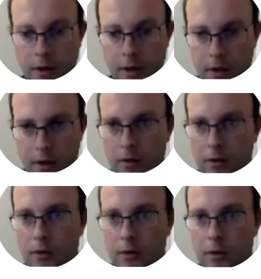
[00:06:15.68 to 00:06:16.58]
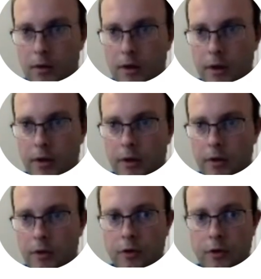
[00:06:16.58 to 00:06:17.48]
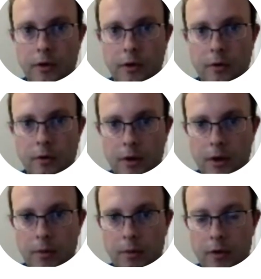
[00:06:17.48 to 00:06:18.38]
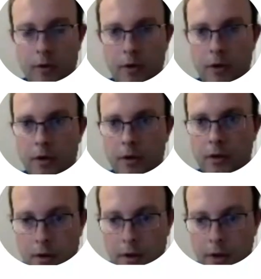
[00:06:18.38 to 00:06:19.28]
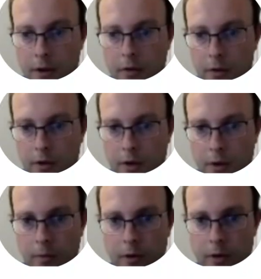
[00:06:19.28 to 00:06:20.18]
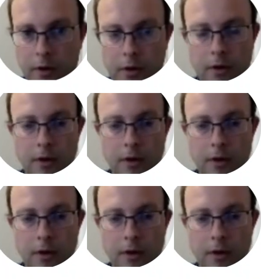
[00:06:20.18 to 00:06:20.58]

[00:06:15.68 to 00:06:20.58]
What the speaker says: Now we're going to show you what the input was. And this was the input.